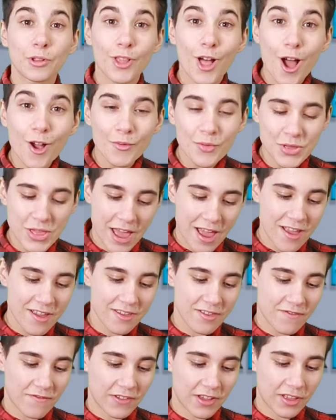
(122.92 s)
along with
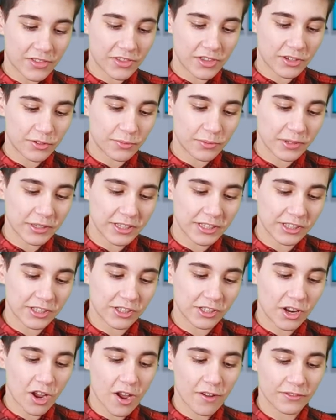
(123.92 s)
that, you've got these really
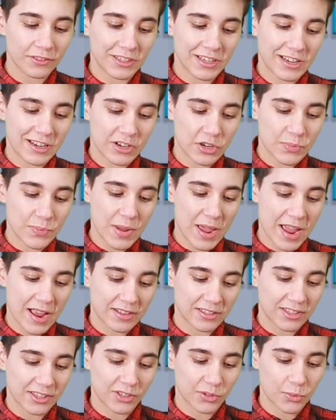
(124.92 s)
soft ear
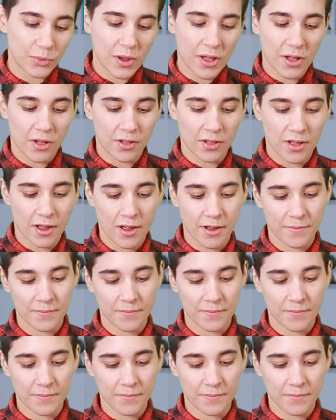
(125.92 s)
pads as well